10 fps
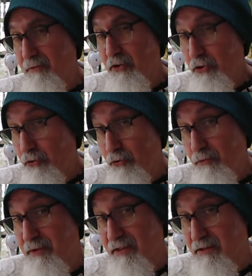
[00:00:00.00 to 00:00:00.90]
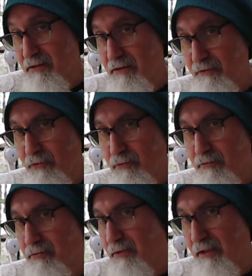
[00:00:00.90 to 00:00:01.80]
humanist, if you,
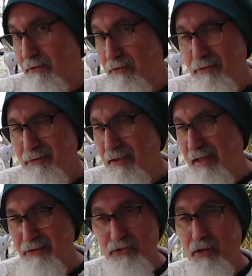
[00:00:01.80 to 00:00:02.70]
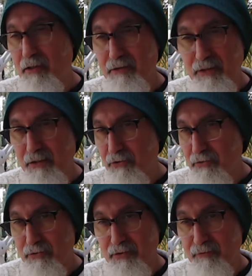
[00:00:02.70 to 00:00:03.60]
I don't know, that has
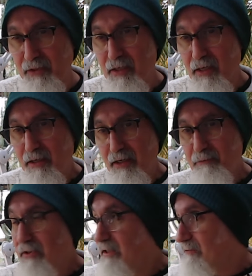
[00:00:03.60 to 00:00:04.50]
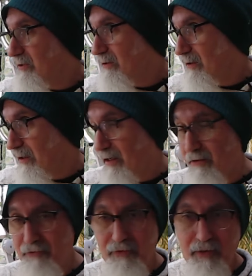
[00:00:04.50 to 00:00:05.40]
connotations or something. I believe in
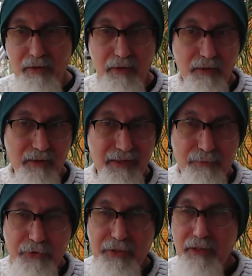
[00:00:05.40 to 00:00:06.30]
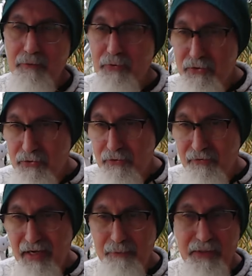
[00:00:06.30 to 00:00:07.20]
life, liberty, pursuit of
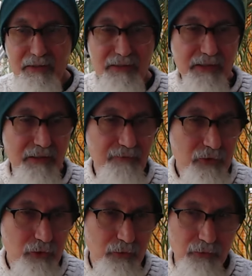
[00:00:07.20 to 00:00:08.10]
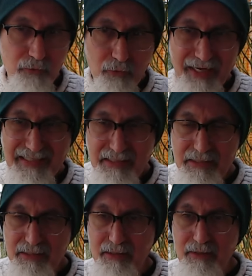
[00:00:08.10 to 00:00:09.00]
happiness, individual
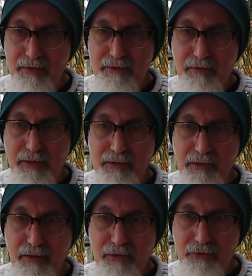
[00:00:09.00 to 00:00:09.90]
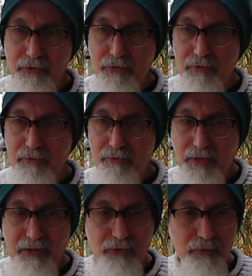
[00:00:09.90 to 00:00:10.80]
rights, right, your
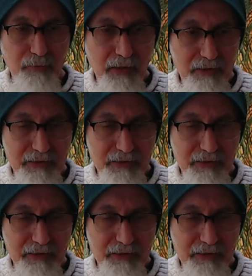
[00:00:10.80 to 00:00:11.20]
right to bodily